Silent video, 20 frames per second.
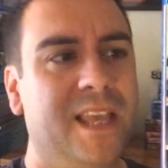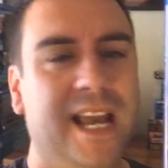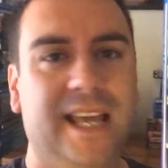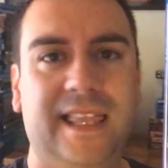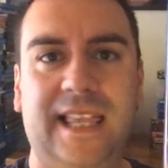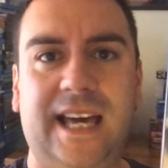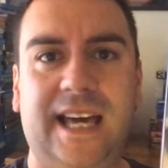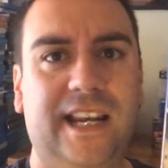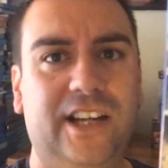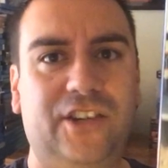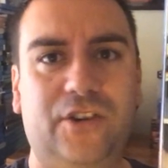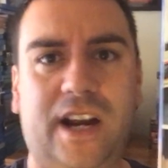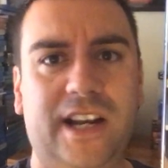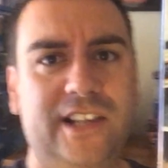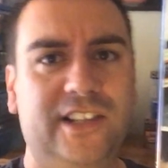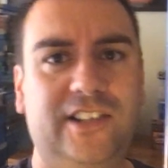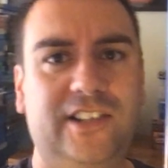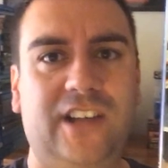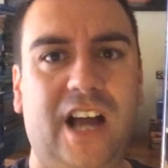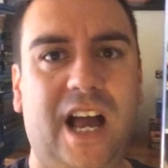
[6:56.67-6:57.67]
and they got to try to
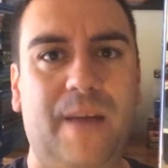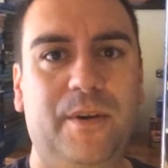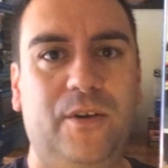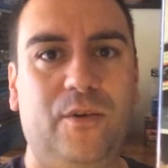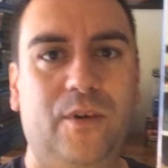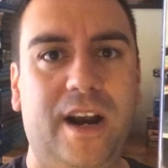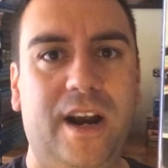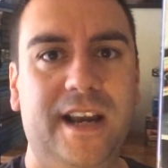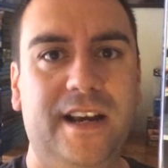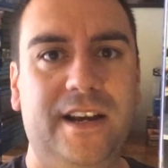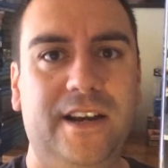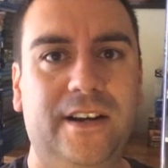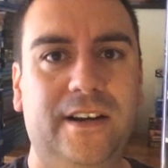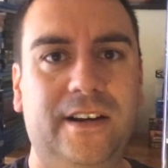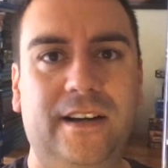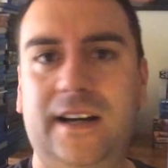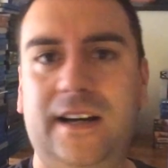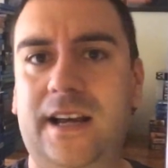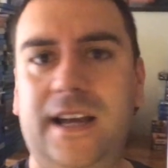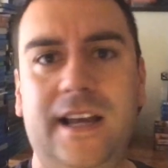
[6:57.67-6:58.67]
stop it right
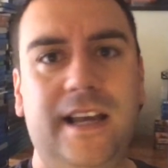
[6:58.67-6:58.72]
here.